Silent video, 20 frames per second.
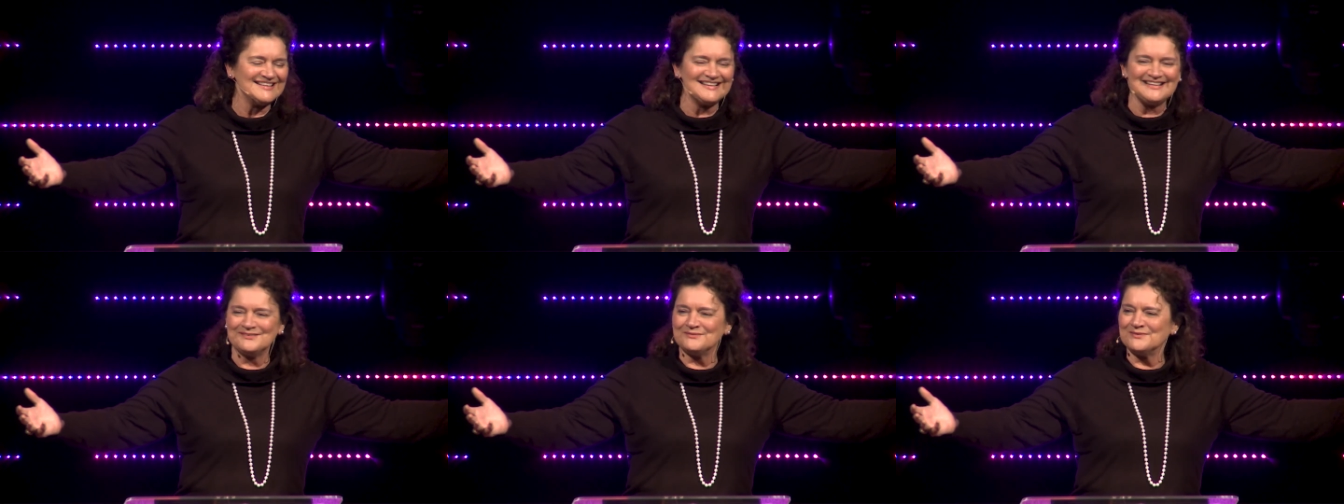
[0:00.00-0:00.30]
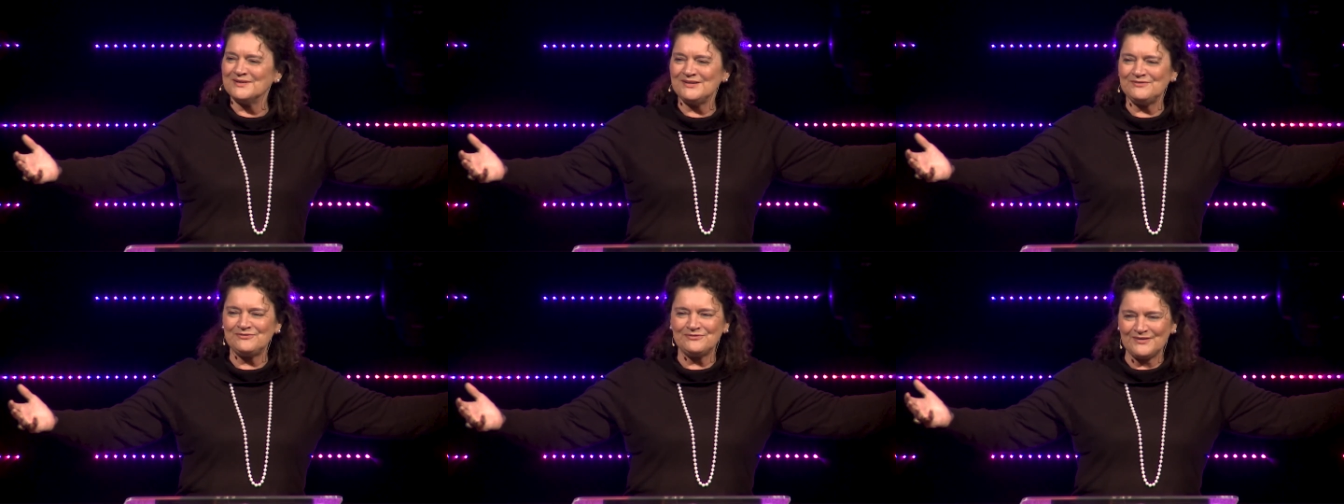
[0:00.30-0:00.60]

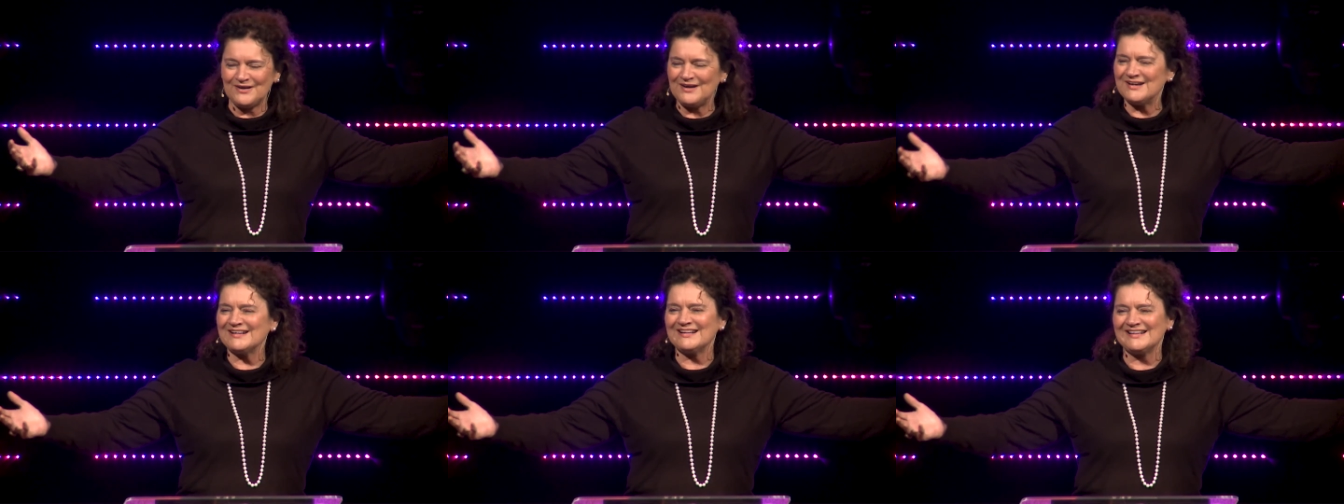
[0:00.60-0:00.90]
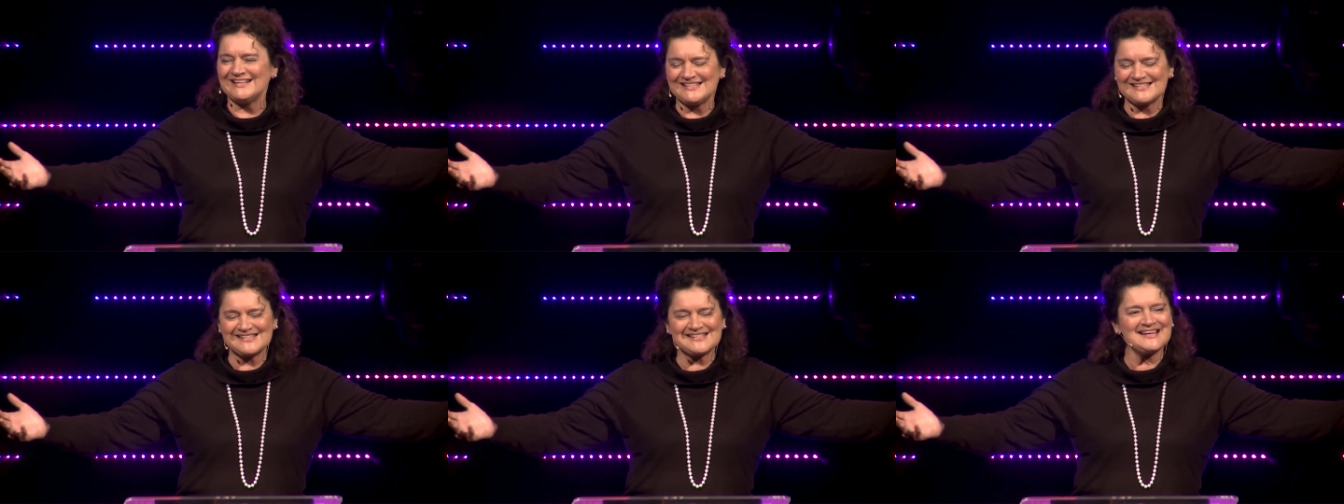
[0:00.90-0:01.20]
we
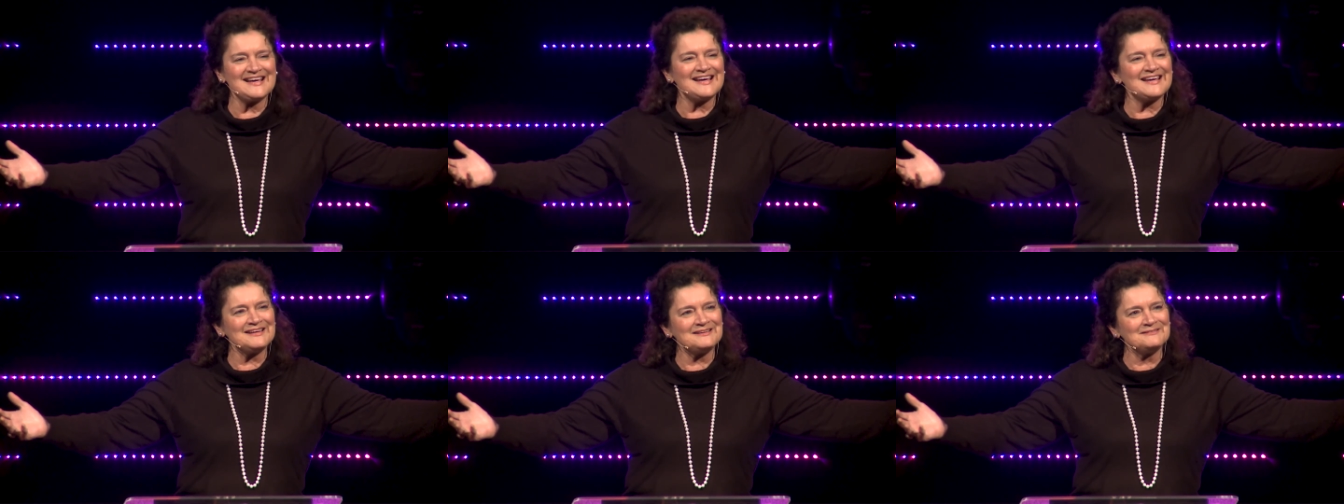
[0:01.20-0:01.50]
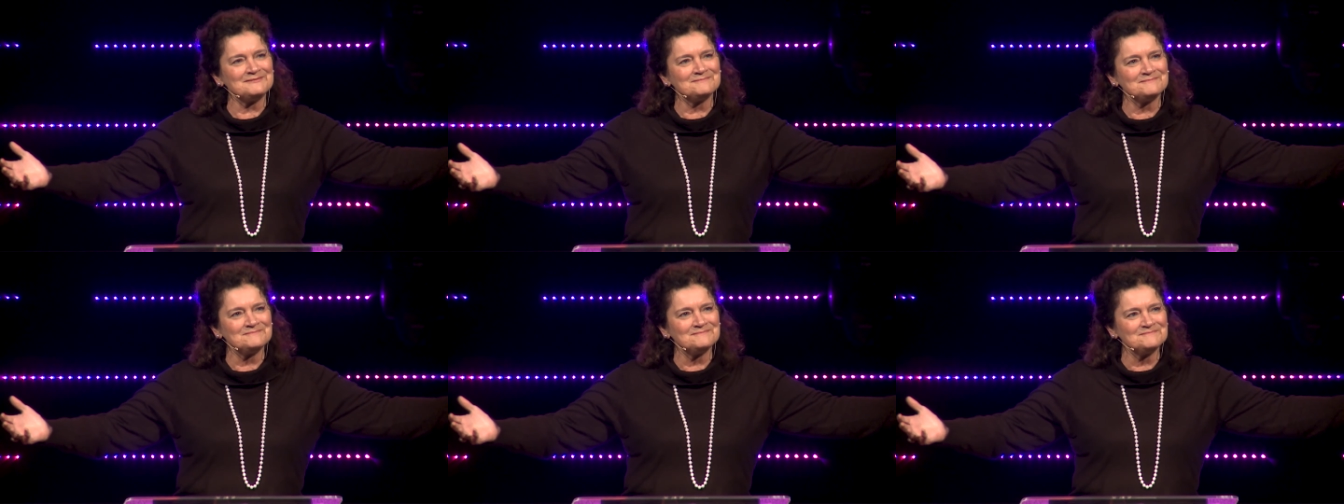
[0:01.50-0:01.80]
finally say,
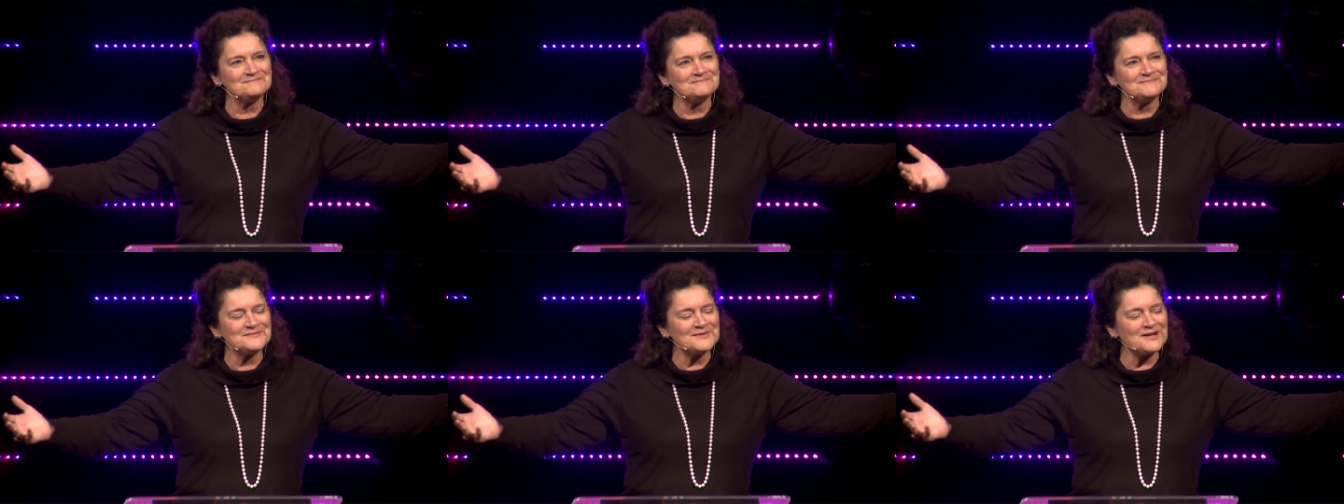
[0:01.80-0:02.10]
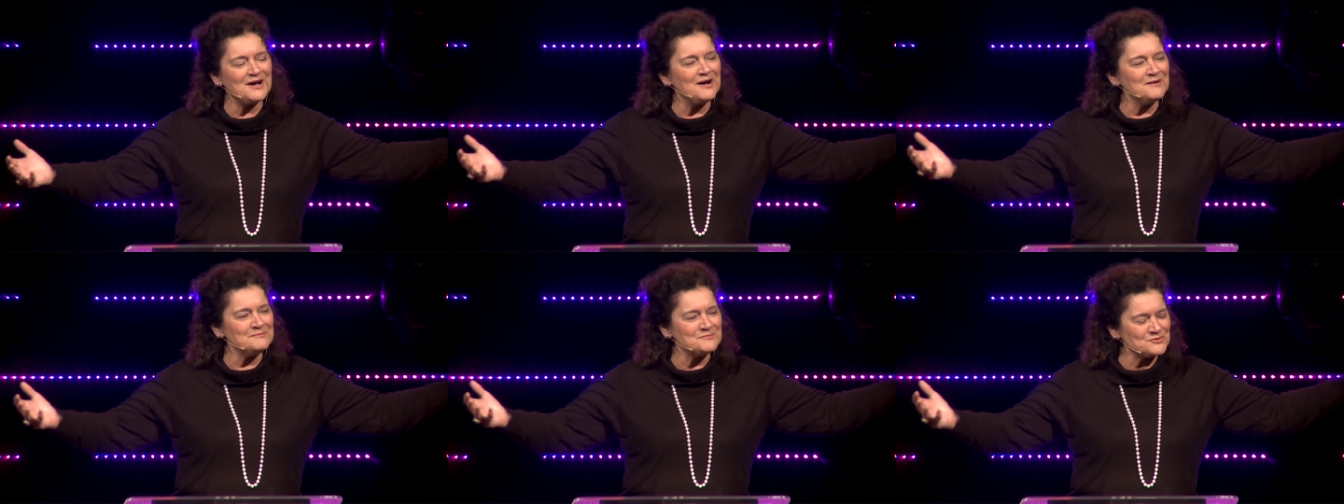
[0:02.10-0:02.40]

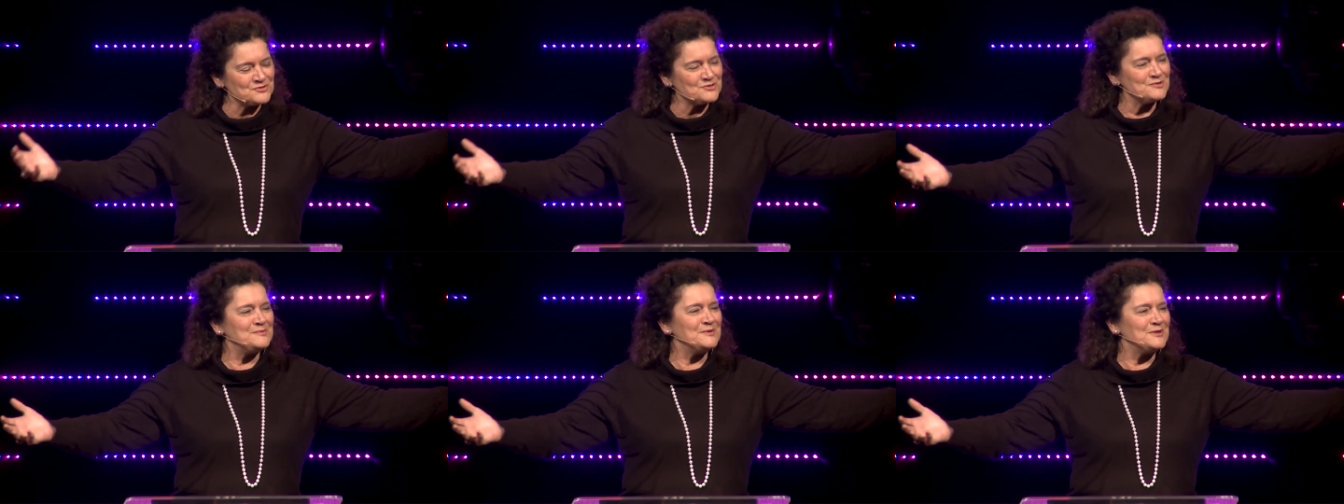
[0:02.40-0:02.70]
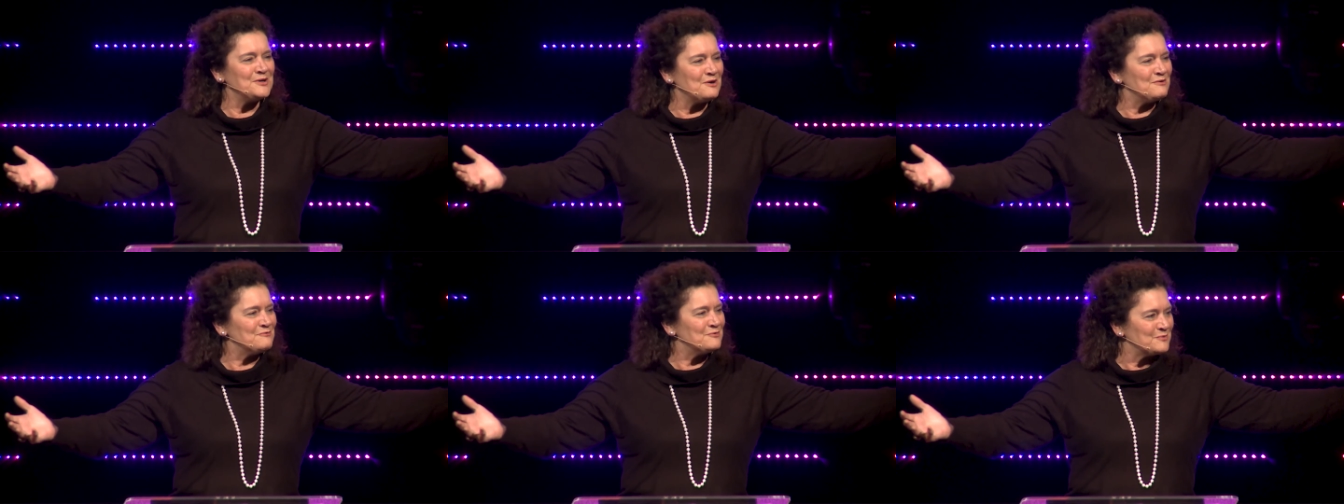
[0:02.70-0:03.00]
I'm
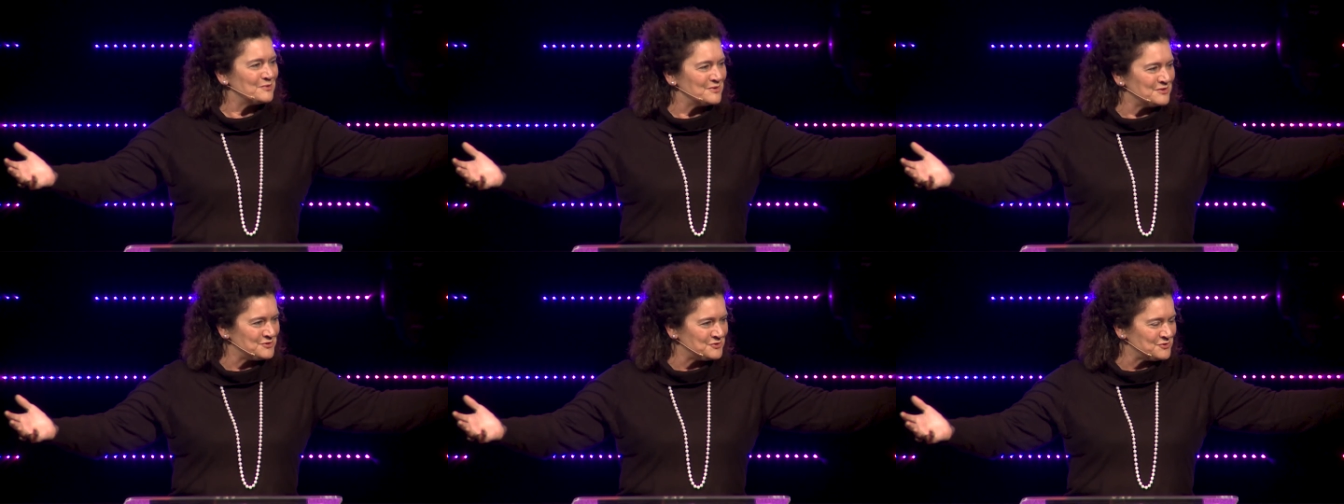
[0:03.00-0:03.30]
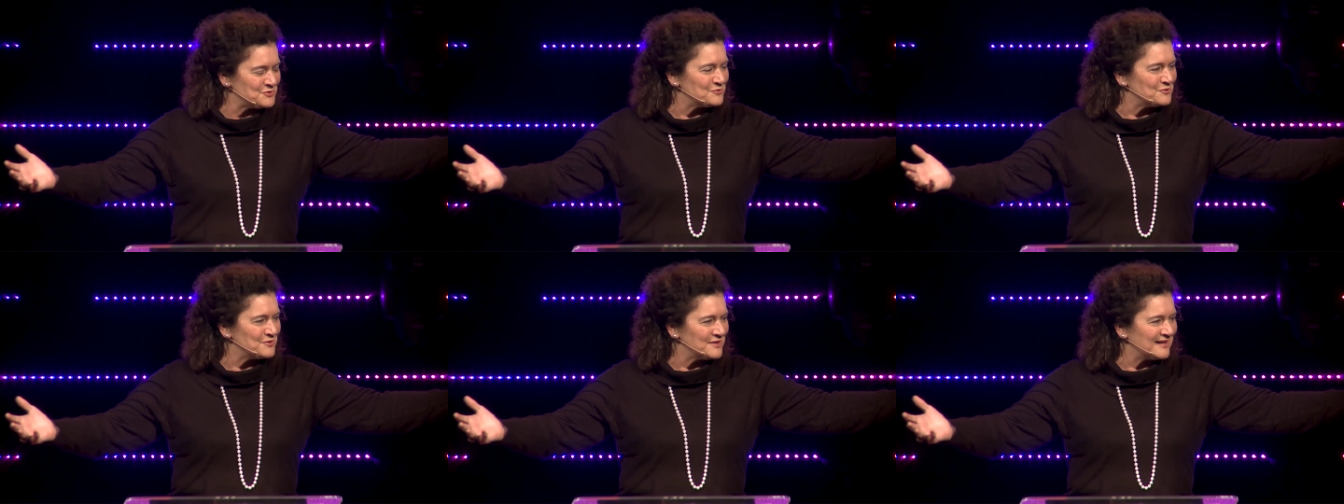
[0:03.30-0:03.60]
tripping over with
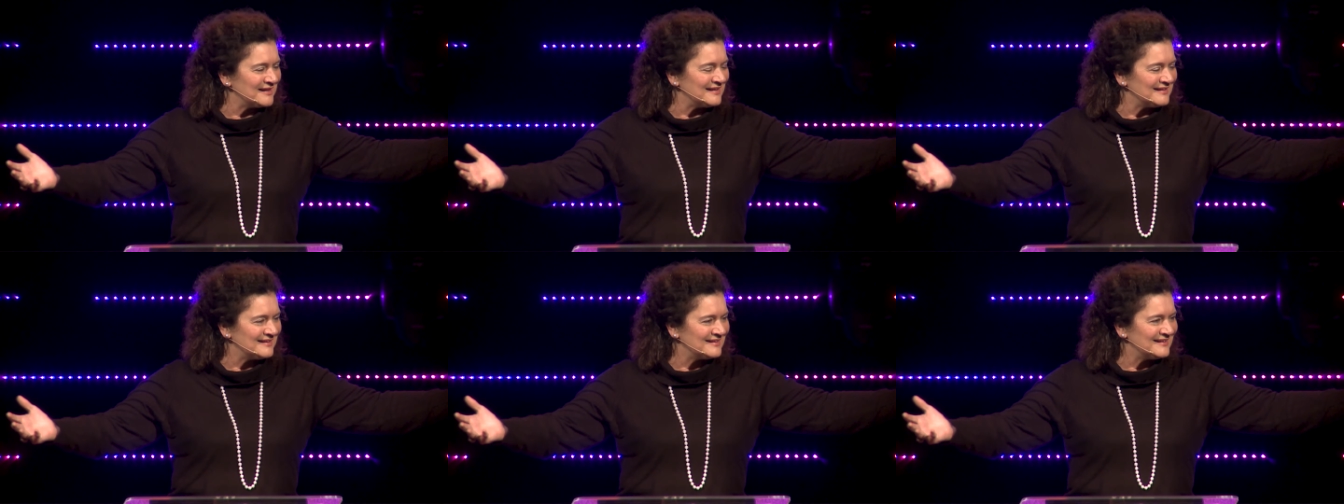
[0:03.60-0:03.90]
joy.